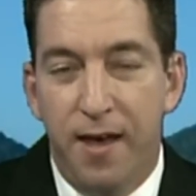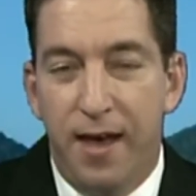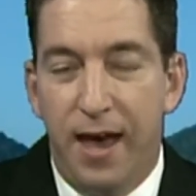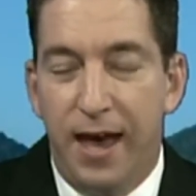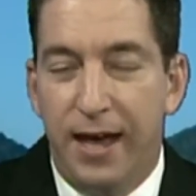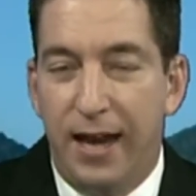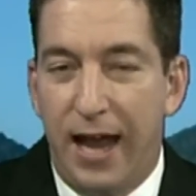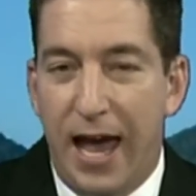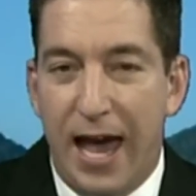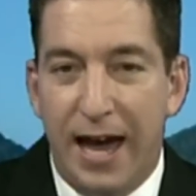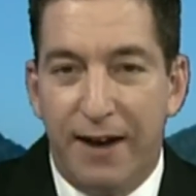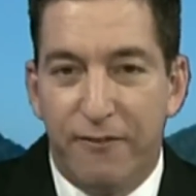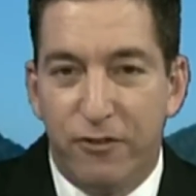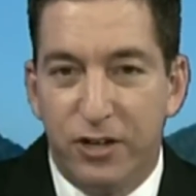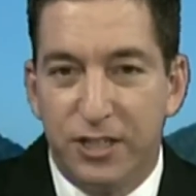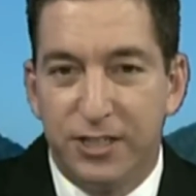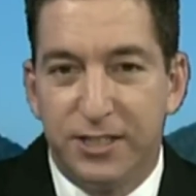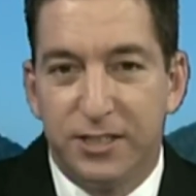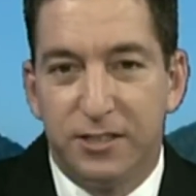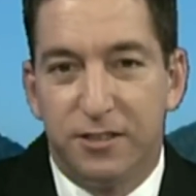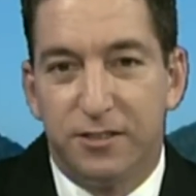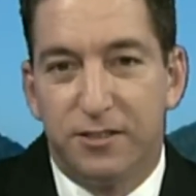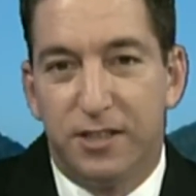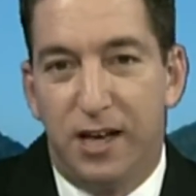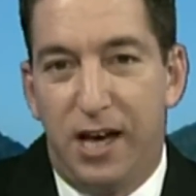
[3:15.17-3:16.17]
And every
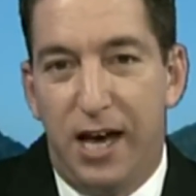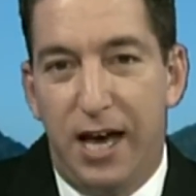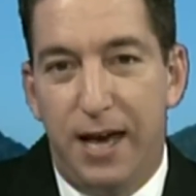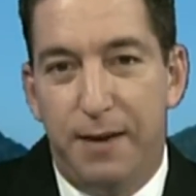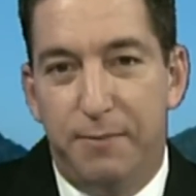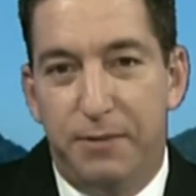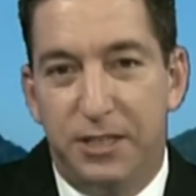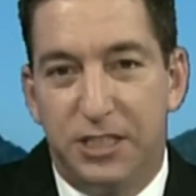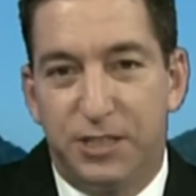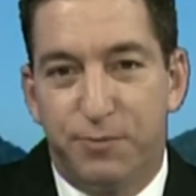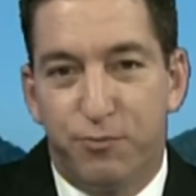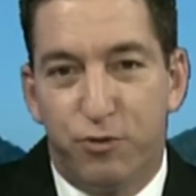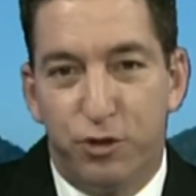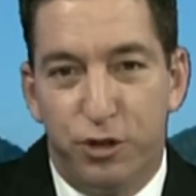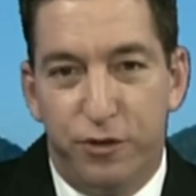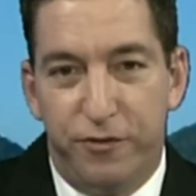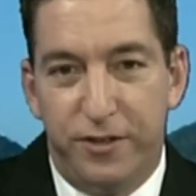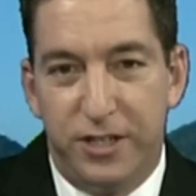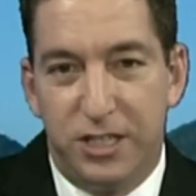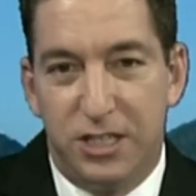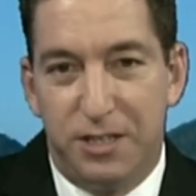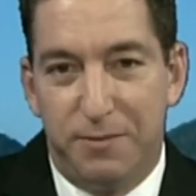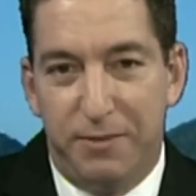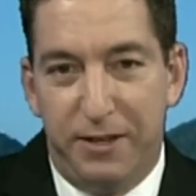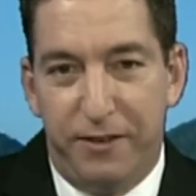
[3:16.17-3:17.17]
single time it's
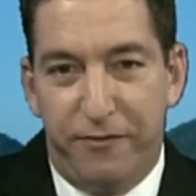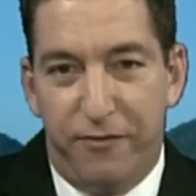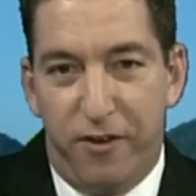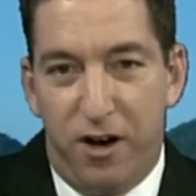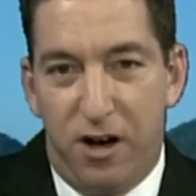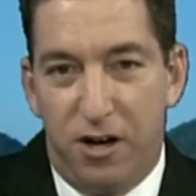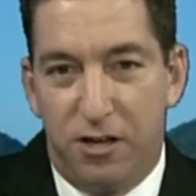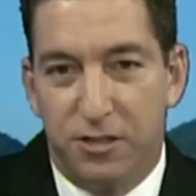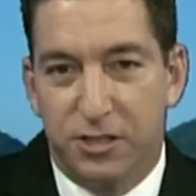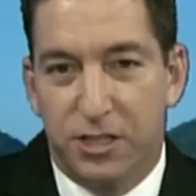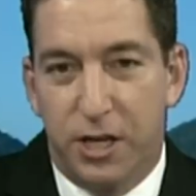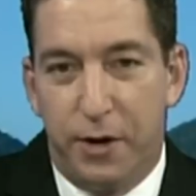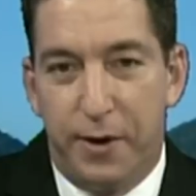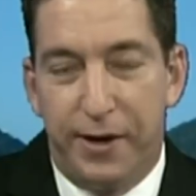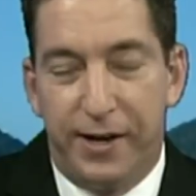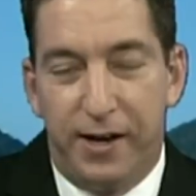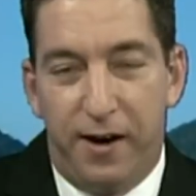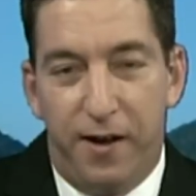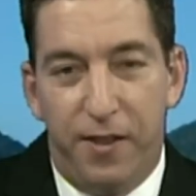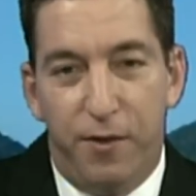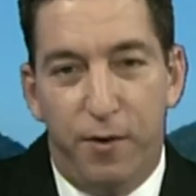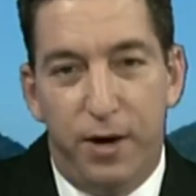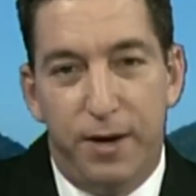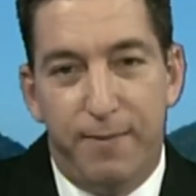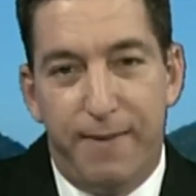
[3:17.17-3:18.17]
proven to be false, going
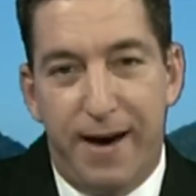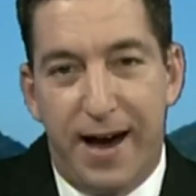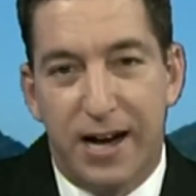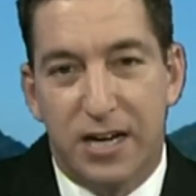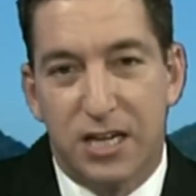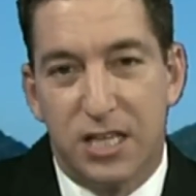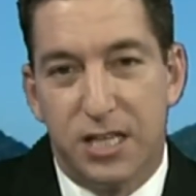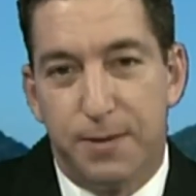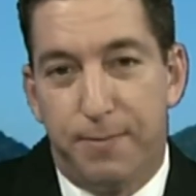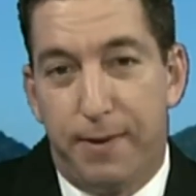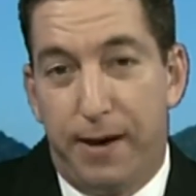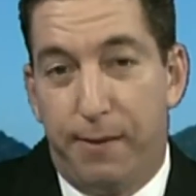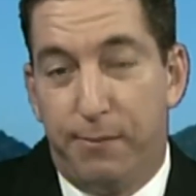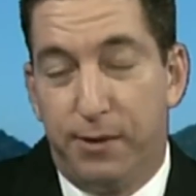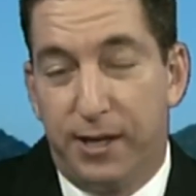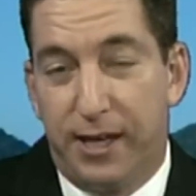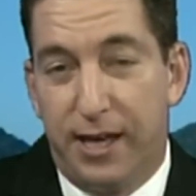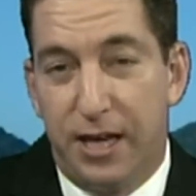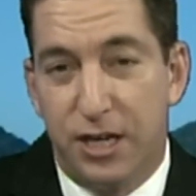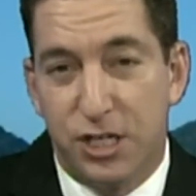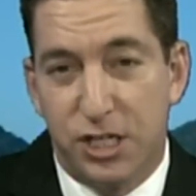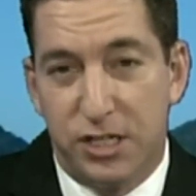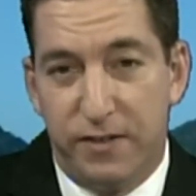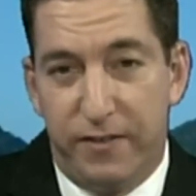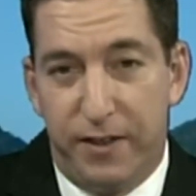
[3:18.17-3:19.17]
all the way back to the
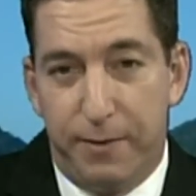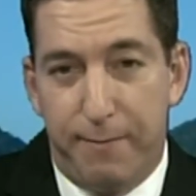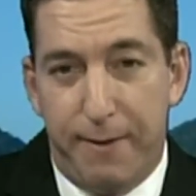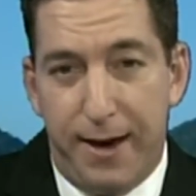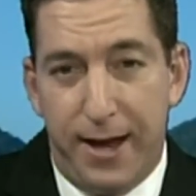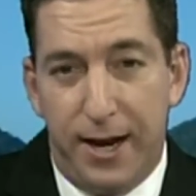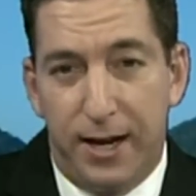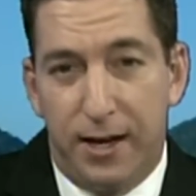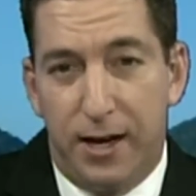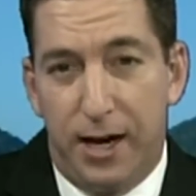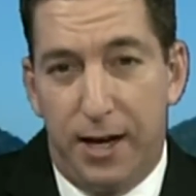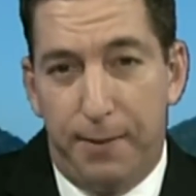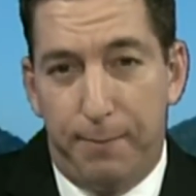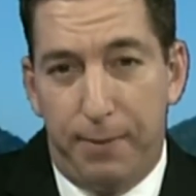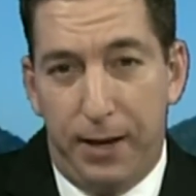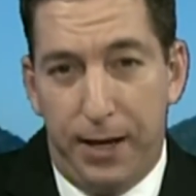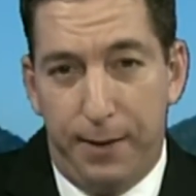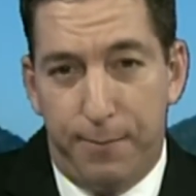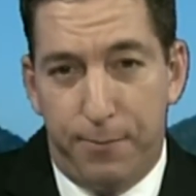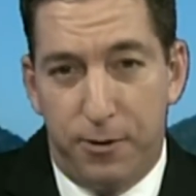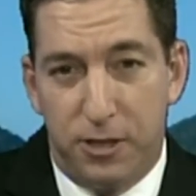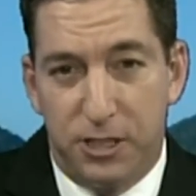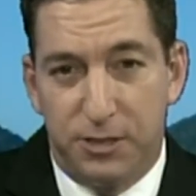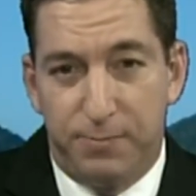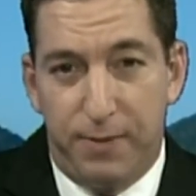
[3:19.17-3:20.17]
publication of the Pentagon
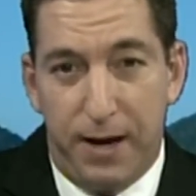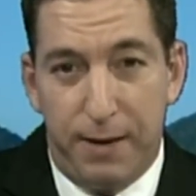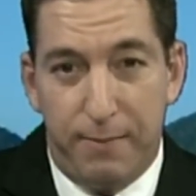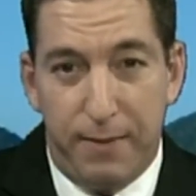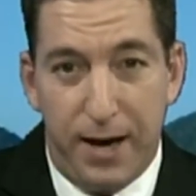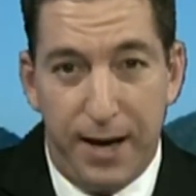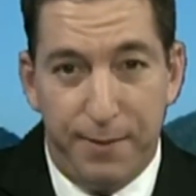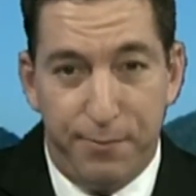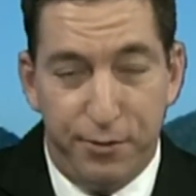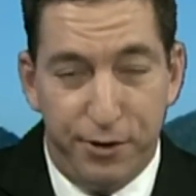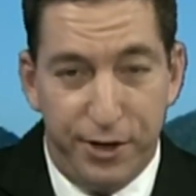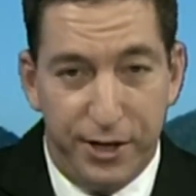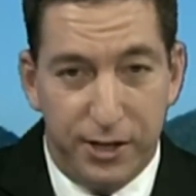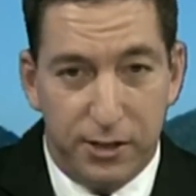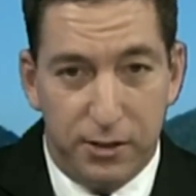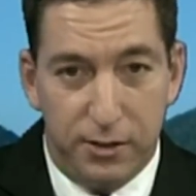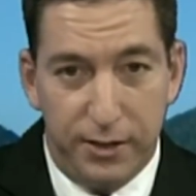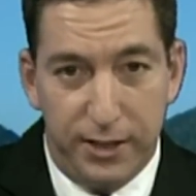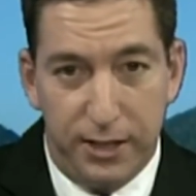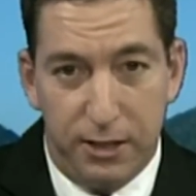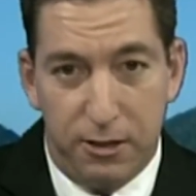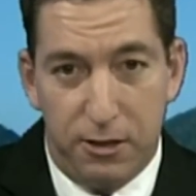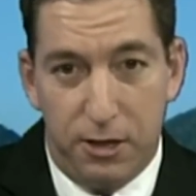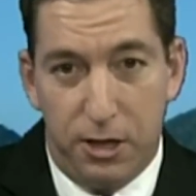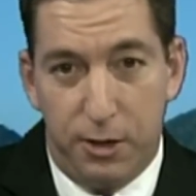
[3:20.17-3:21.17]
Papers by my political
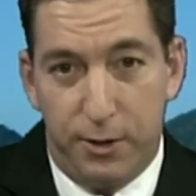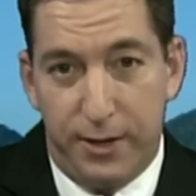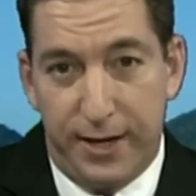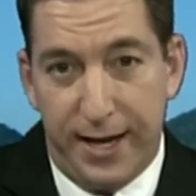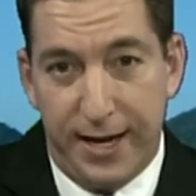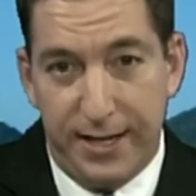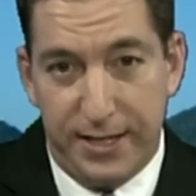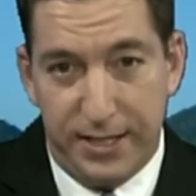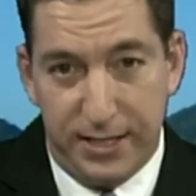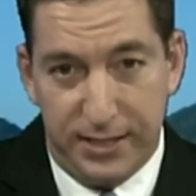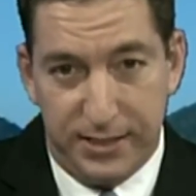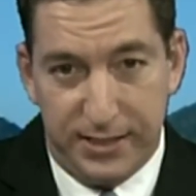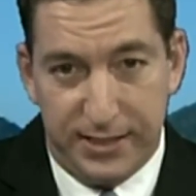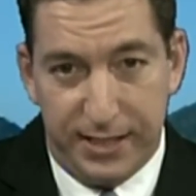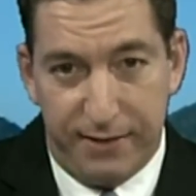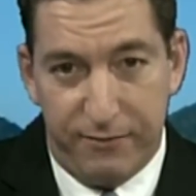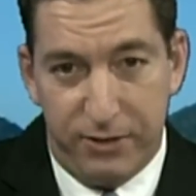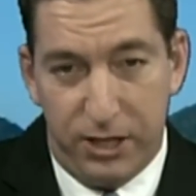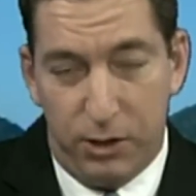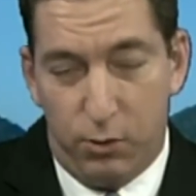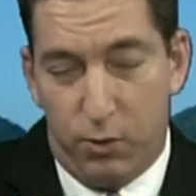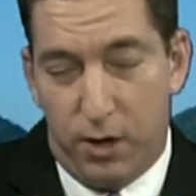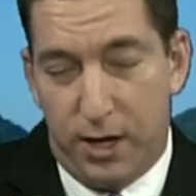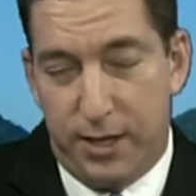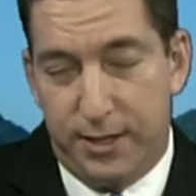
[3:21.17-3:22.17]
hero in nineteen
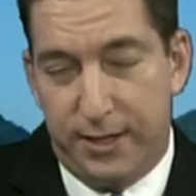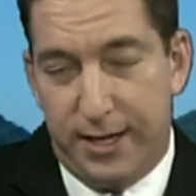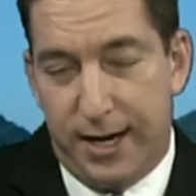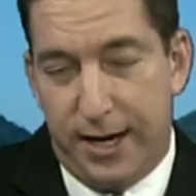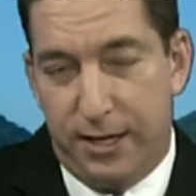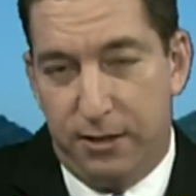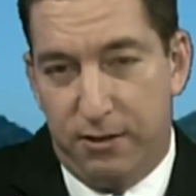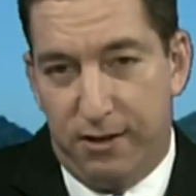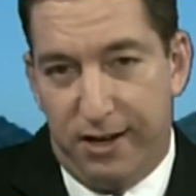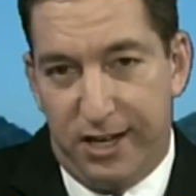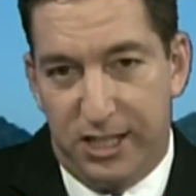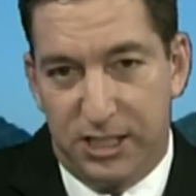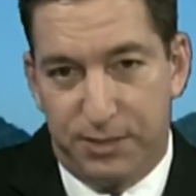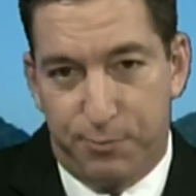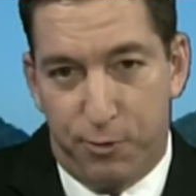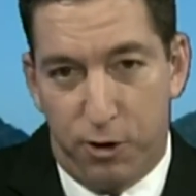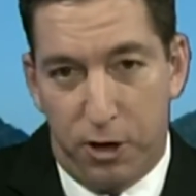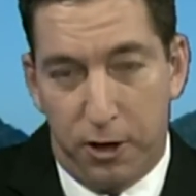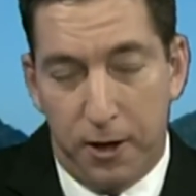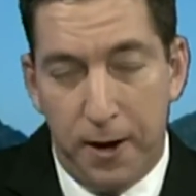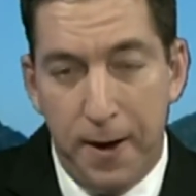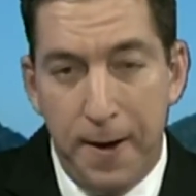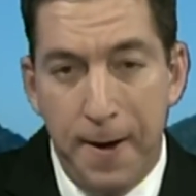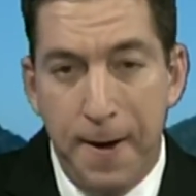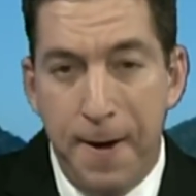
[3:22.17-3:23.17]
seventy-one, Daniel
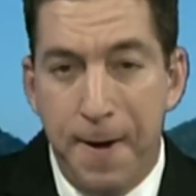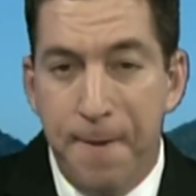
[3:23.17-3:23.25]
Ellsberg.